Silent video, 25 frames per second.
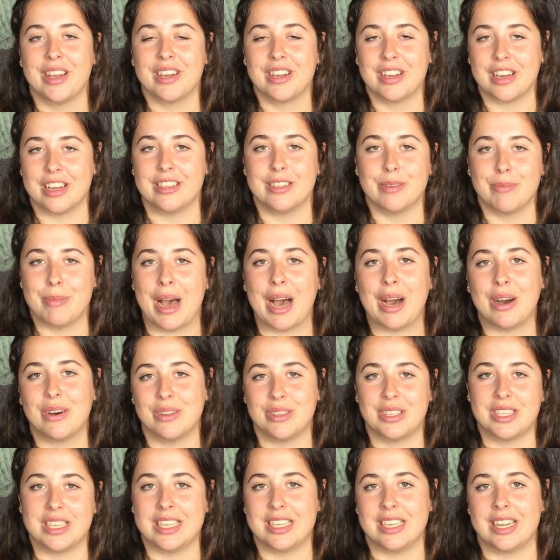cut them
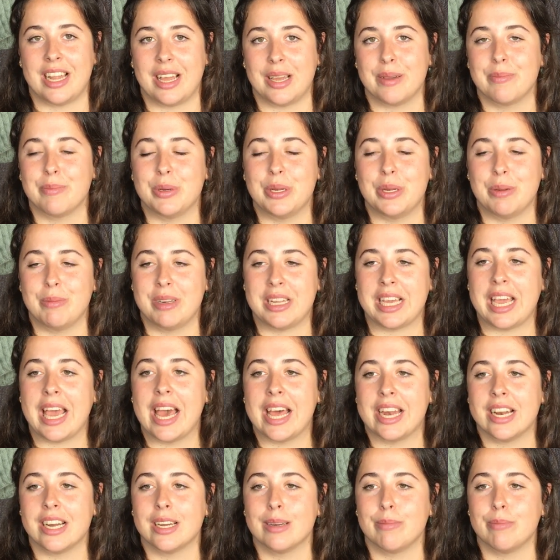out and like put them
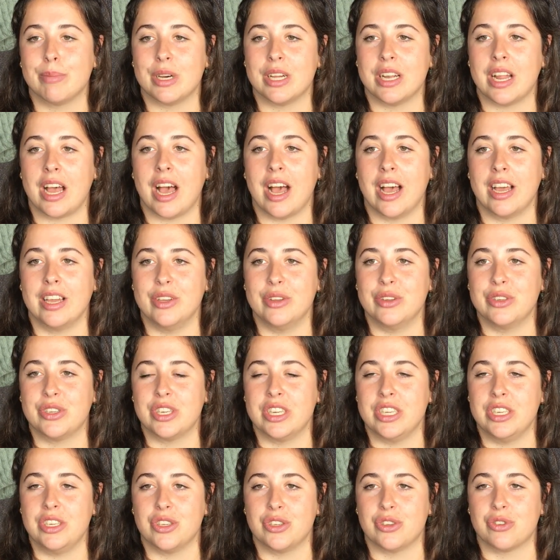together, but I
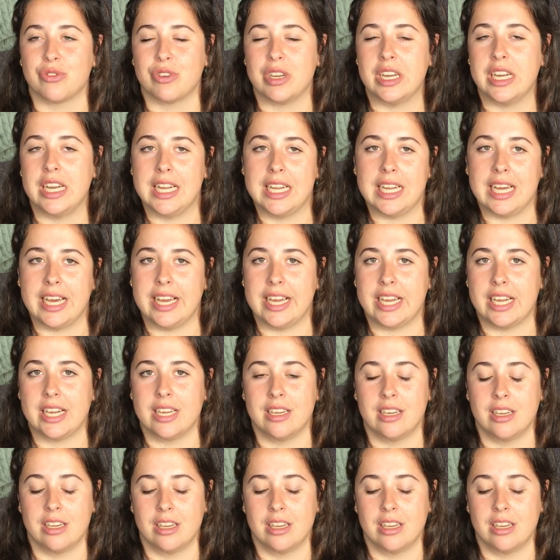usually just really like